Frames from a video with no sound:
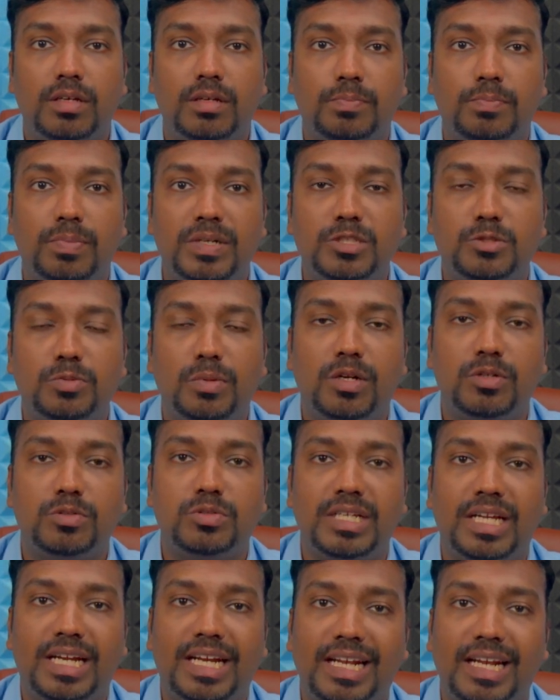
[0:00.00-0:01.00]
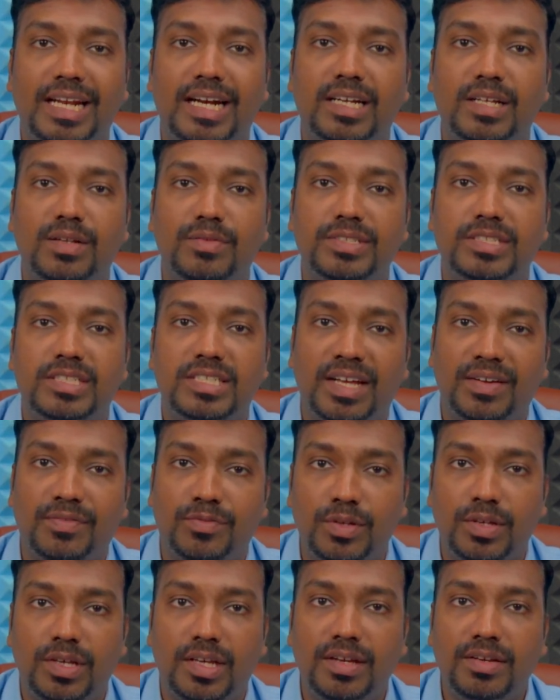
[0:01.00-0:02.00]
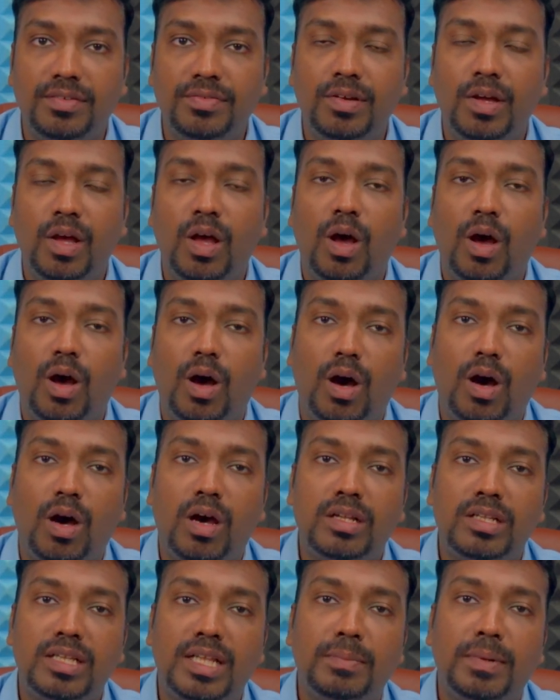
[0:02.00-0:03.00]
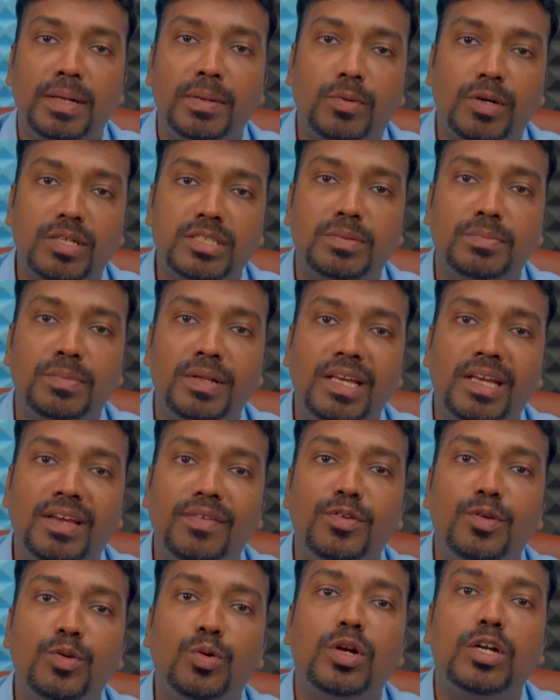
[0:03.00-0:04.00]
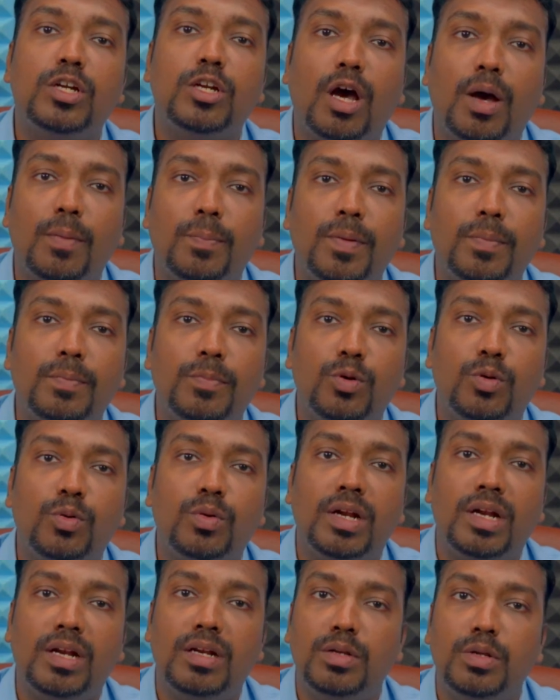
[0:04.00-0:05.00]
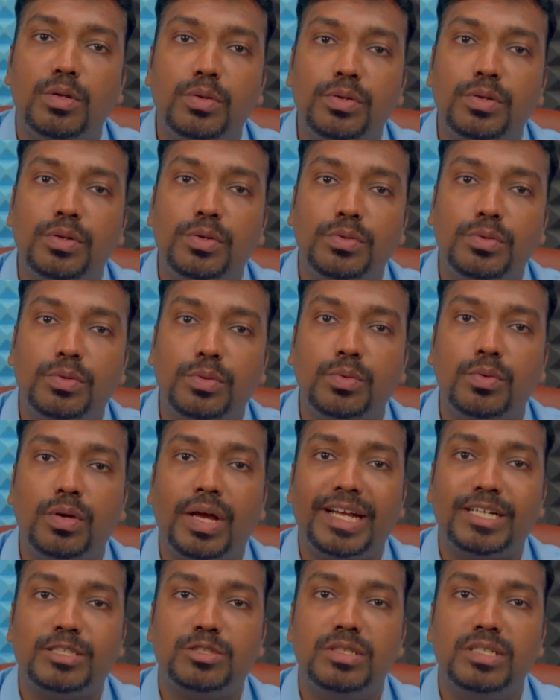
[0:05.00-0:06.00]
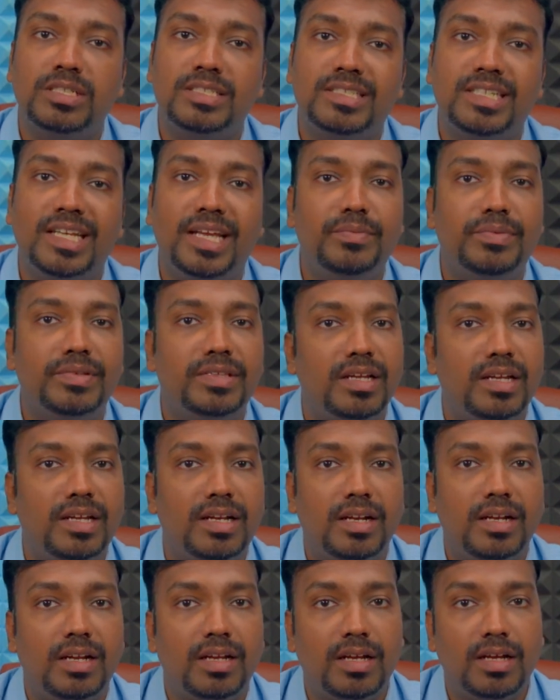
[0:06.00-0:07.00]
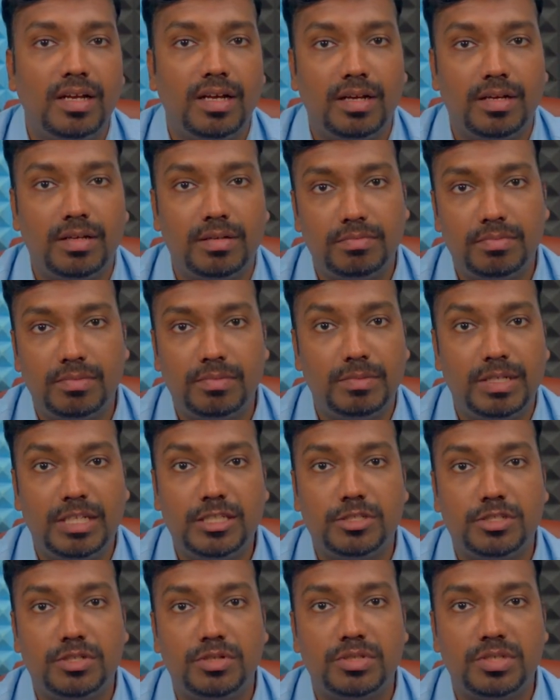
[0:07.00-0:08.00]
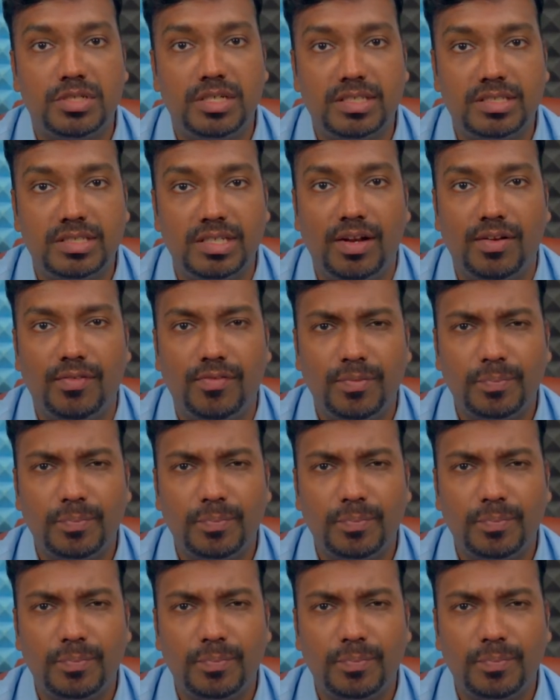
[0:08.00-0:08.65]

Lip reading: principal outstanding letter which they have to give, or they might possibly give you a top-up loan and lure you to actually stay with that institution itself.